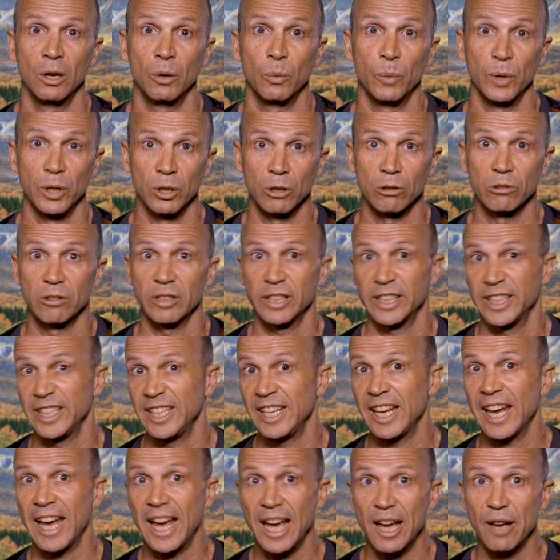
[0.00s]
We already
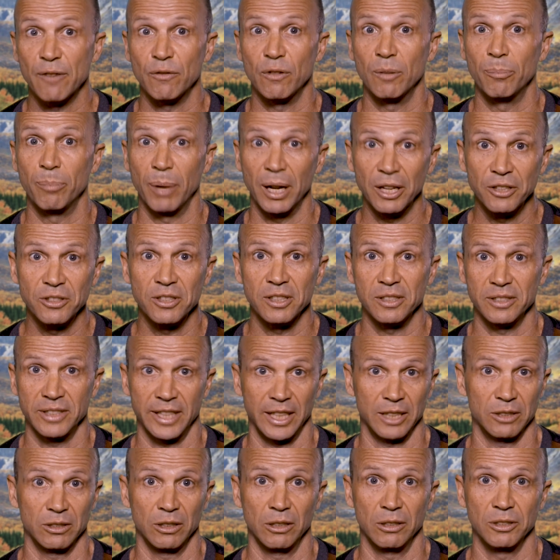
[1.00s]
have abundant
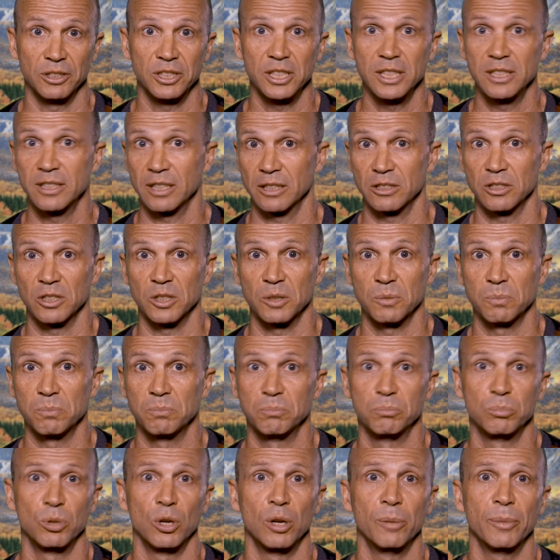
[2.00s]
technology such as
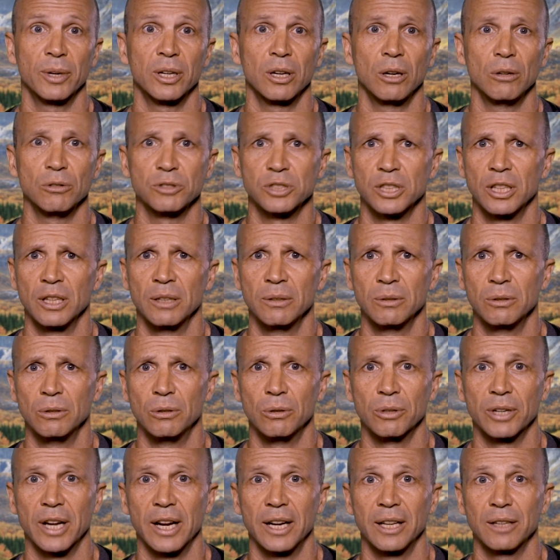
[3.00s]
permaculture,
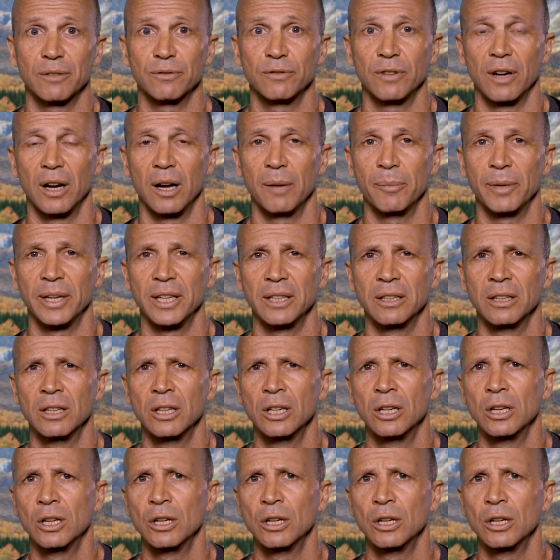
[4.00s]
organic farming,